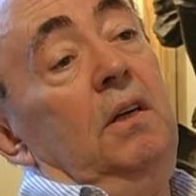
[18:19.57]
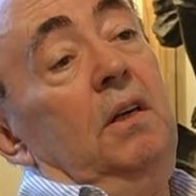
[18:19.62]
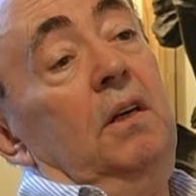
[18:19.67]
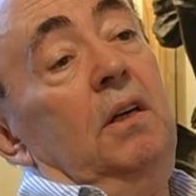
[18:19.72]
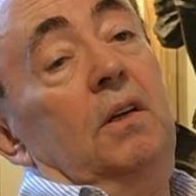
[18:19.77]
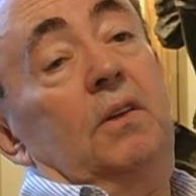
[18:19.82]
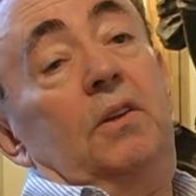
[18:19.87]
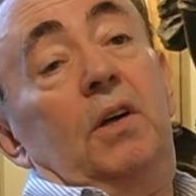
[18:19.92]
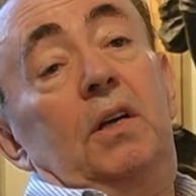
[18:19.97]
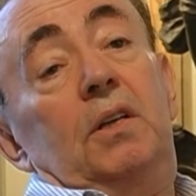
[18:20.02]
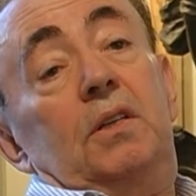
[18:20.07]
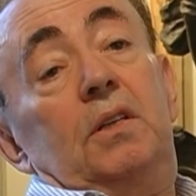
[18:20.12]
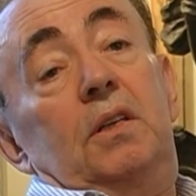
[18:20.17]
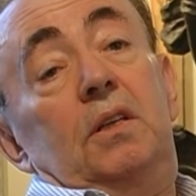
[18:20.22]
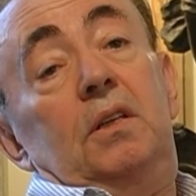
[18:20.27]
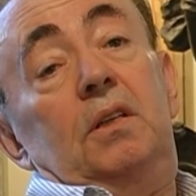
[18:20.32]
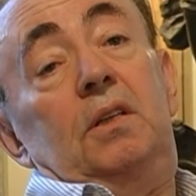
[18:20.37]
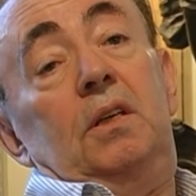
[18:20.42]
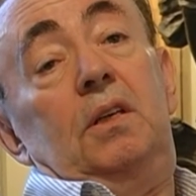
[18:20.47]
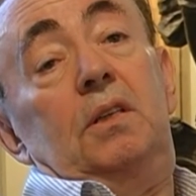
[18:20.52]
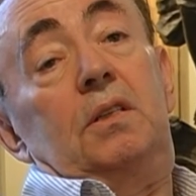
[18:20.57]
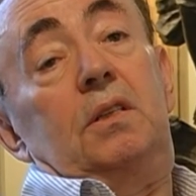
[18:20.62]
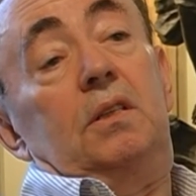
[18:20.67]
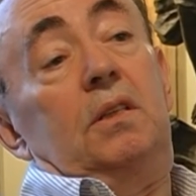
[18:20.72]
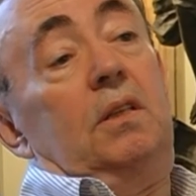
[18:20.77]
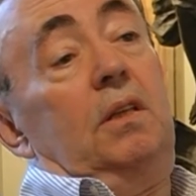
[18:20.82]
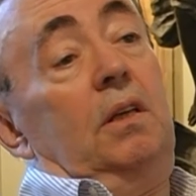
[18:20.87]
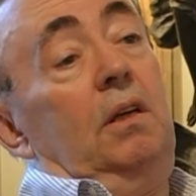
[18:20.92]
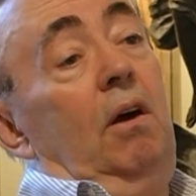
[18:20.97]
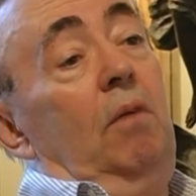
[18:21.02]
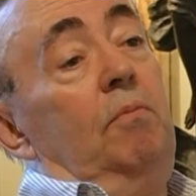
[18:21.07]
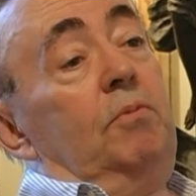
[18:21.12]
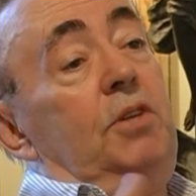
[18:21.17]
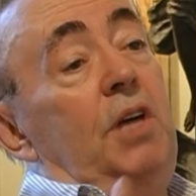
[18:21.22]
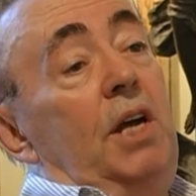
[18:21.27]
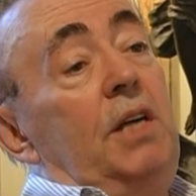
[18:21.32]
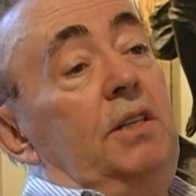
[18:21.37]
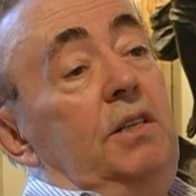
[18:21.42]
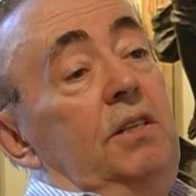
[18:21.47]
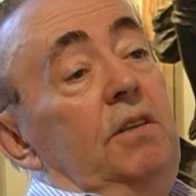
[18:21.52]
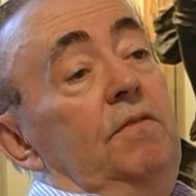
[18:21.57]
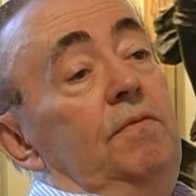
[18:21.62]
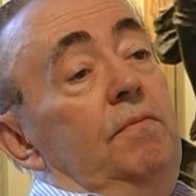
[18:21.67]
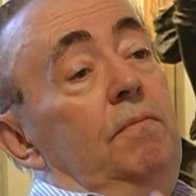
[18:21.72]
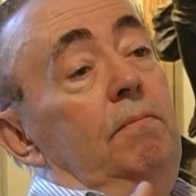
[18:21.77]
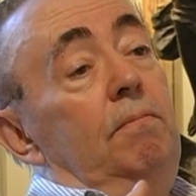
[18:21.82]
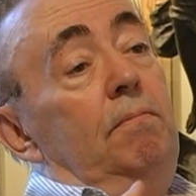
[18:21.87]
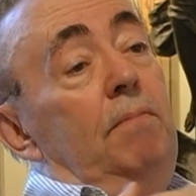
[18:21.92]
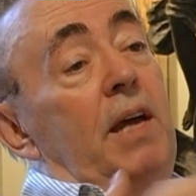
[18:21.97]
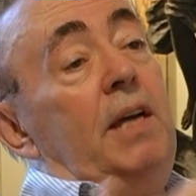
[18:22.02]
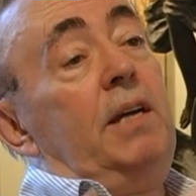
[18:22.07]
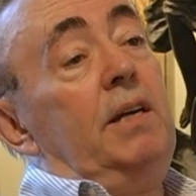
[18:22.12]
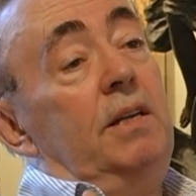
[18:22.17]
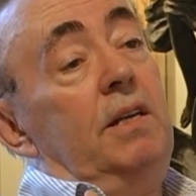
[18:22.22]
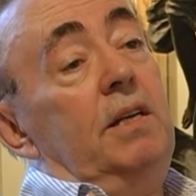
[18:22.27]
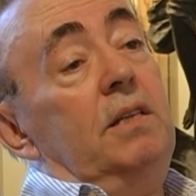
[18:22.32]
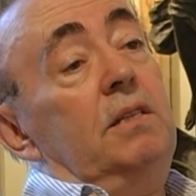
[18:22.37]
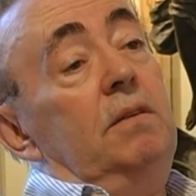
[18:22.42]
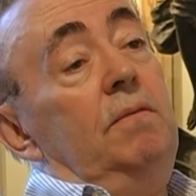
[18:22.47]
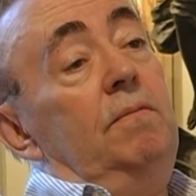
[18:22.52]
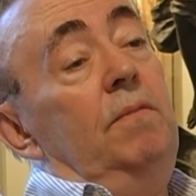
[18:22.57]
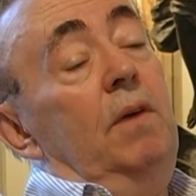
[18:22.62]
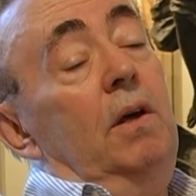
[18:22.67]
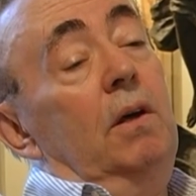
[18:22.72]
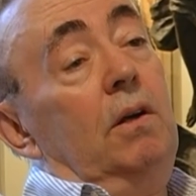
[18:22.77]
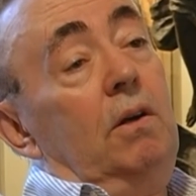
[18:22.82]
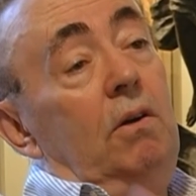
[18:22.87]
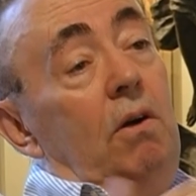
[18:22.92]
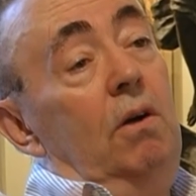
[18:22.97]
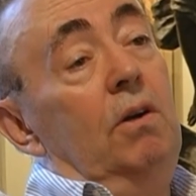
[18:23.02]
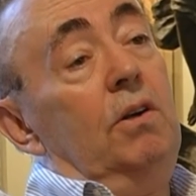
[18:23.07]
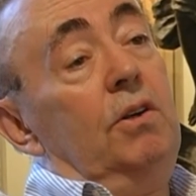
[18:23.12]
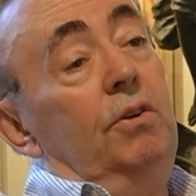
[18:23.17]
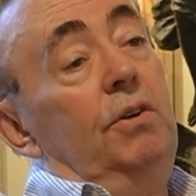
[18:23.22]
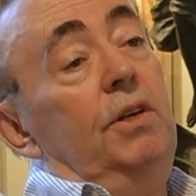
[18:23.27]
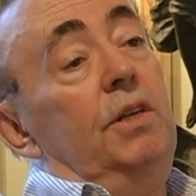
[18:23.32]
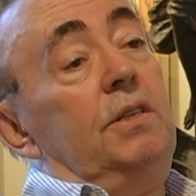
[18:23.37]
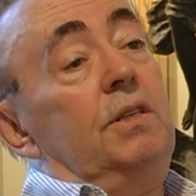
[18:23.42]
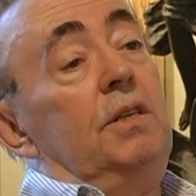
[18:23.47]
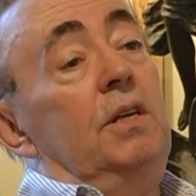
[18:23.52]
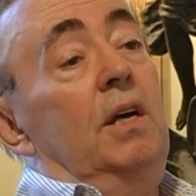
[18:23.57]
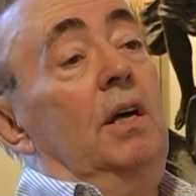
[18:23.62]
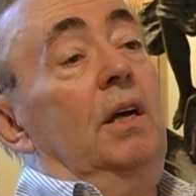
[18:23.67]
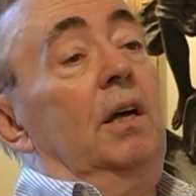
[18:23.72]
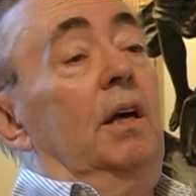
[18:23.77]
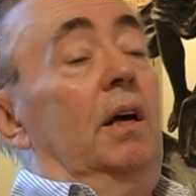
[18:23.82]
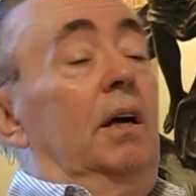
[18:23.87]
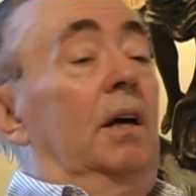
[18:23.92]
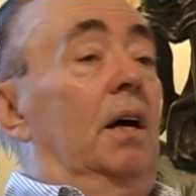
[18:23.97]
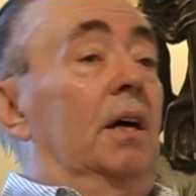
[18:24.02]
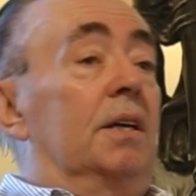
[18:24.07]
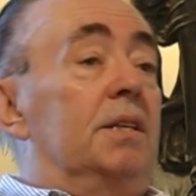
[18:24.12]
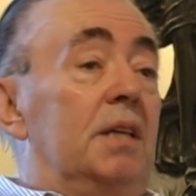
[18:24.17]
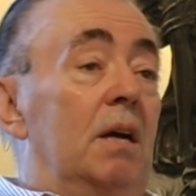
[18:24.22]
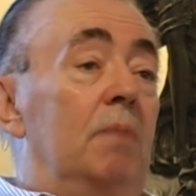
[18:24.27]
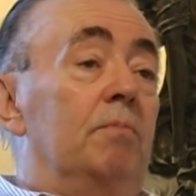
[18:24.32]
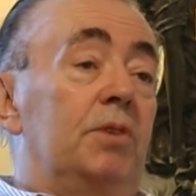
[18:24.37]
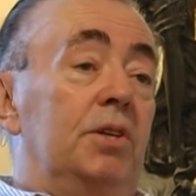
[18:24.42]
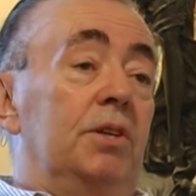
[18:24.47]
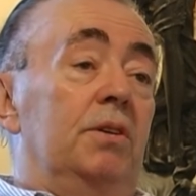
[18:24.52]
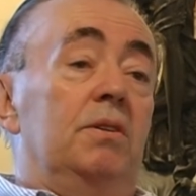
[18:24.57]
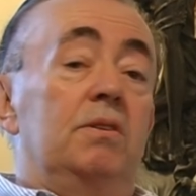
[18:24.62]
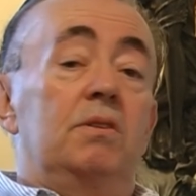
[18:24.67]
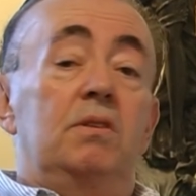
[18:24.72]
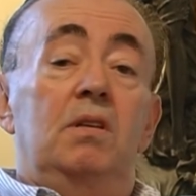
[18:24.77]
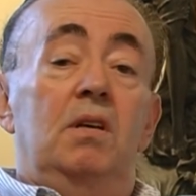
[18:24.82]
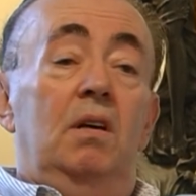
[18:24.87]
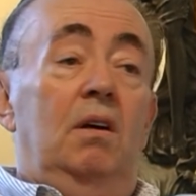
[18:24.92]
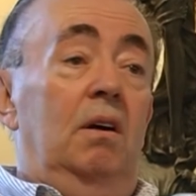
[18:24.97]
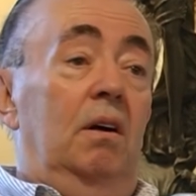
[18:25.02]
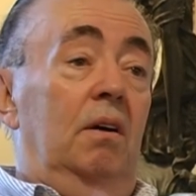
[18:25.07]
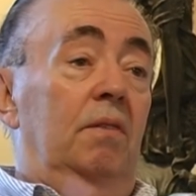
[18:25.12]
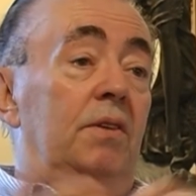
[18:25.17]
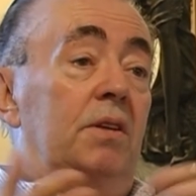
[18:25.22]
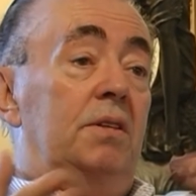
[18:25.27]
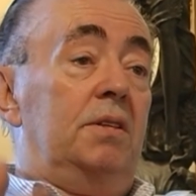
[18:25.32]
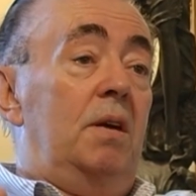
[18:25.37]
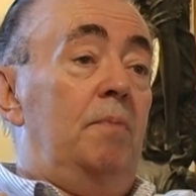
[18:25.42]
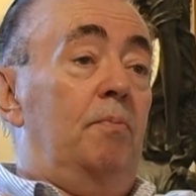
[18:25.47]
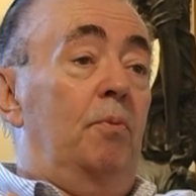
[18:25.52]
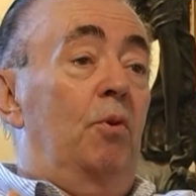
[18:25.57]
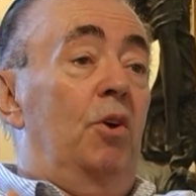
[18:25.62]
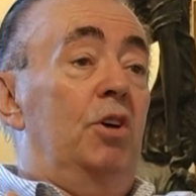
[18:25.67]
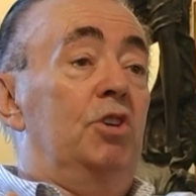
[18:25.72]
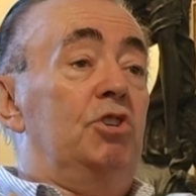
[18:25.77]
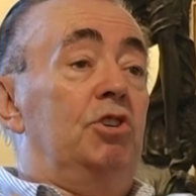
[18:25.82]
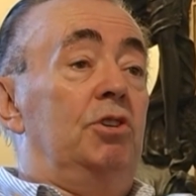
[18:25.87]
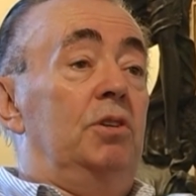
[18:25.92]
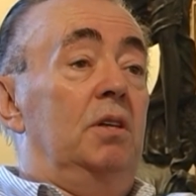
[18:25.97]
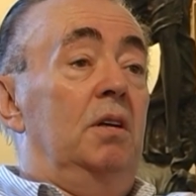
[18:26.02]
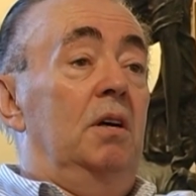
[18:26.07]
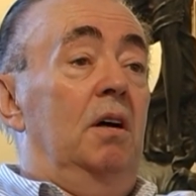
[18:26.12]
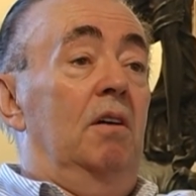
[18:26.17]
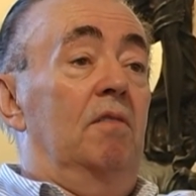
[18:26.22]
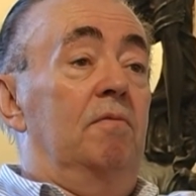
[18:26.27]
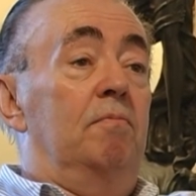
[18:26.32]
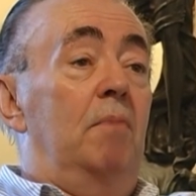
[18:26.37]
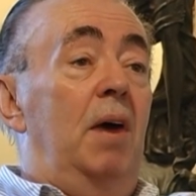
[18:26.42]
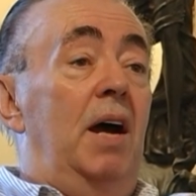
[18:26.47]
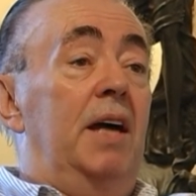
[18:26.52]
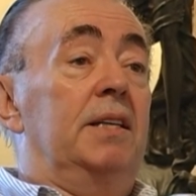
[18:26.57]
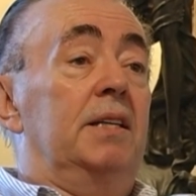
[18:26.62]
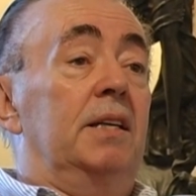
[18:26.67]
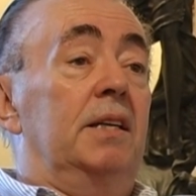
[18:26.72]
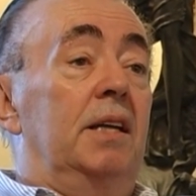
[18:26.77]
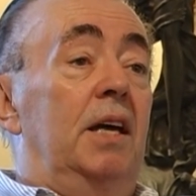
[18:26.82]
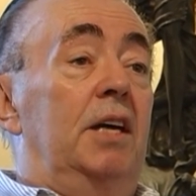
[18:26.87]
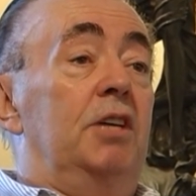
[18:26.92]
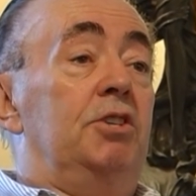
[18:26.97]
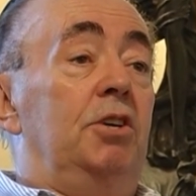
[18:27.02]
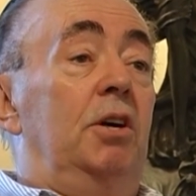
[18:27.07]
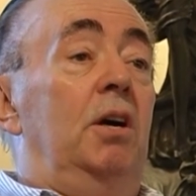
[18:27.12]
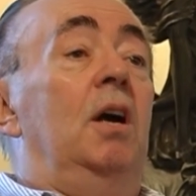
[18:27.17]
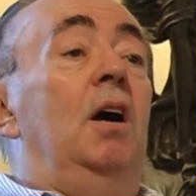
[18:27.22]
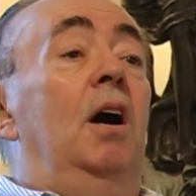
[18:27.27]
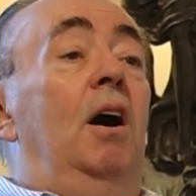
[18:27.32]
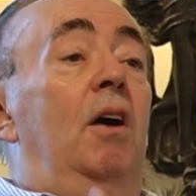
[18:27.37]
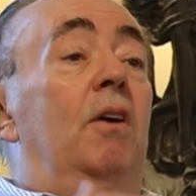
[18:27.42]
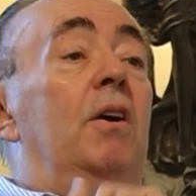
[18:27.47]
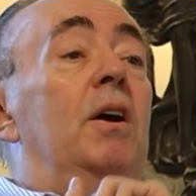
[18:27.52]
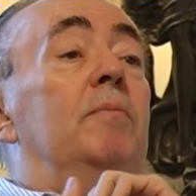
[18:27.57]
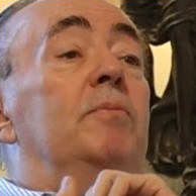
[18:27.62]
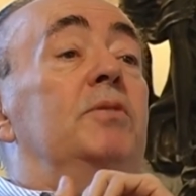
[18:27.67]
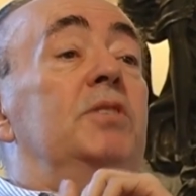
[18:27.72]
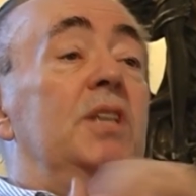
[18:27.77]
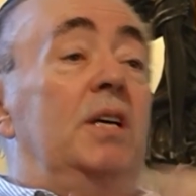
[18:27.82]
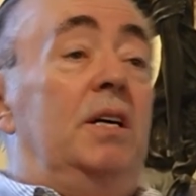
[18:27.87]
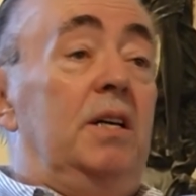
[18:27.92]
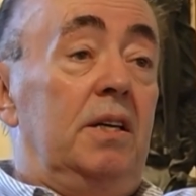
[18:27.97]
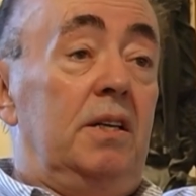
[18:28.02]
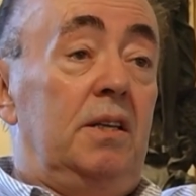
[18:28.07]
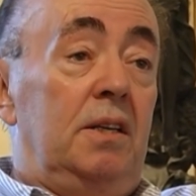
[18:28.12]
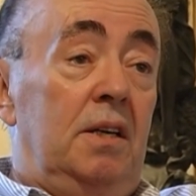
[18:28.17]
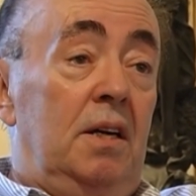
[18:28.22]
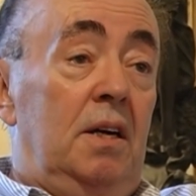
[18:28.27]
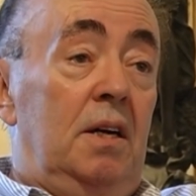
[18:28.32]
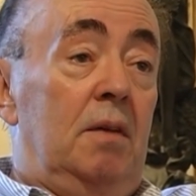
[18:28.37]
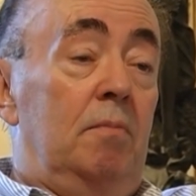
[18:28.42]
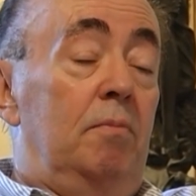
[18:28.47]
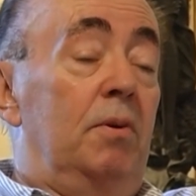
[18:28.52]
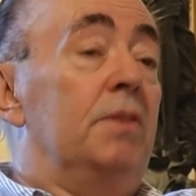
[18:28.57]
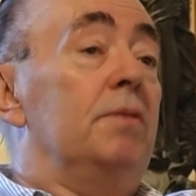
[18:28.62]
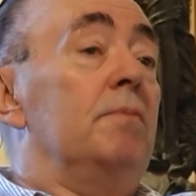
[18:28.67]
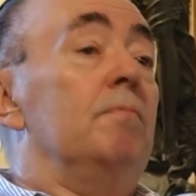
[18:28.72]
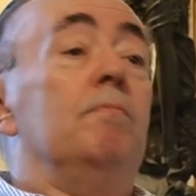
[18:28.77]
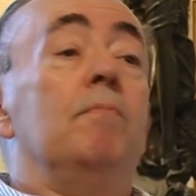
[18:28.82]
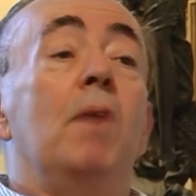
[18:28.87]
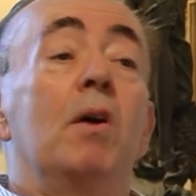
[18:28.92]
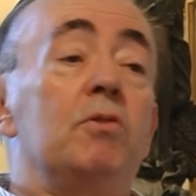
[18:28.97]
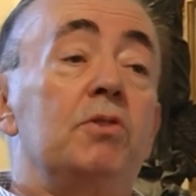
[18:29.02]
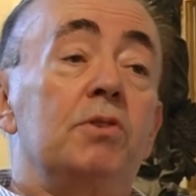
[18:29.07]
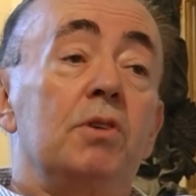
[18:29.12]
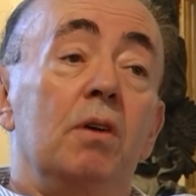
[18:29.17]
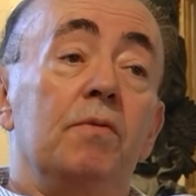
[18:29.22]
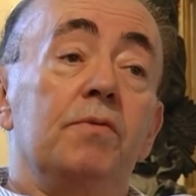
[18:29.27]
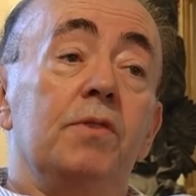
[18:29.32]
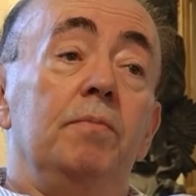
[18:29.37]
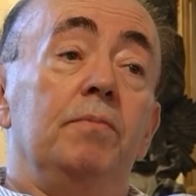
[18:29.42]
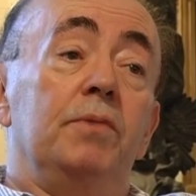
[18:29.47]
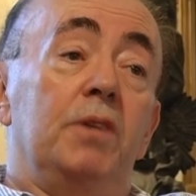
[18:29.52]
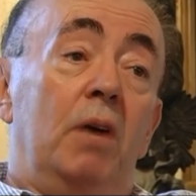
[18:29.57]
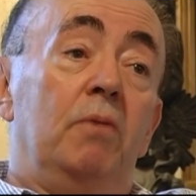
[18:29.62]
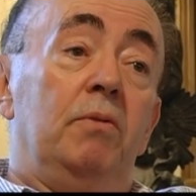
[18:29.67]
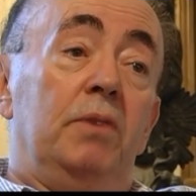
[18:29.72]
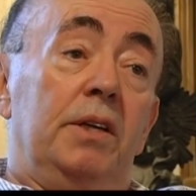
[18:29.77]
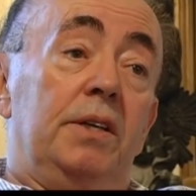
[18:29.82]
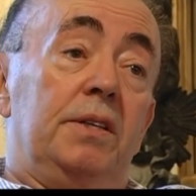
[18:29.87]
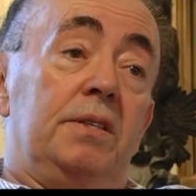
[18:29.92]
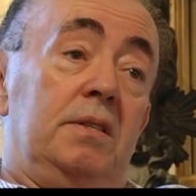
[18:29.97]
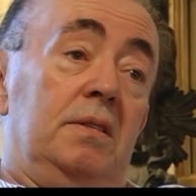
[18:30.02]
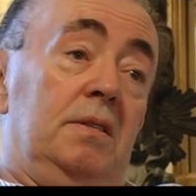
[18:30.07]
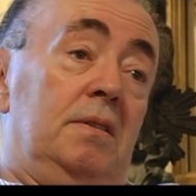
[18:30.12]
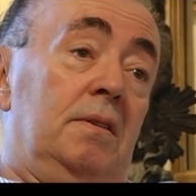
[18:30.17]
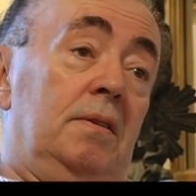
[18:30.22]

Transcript: that the objective mechanism, concrete assumptions of the separation of mind and nature are absurd, but most of them don't listen.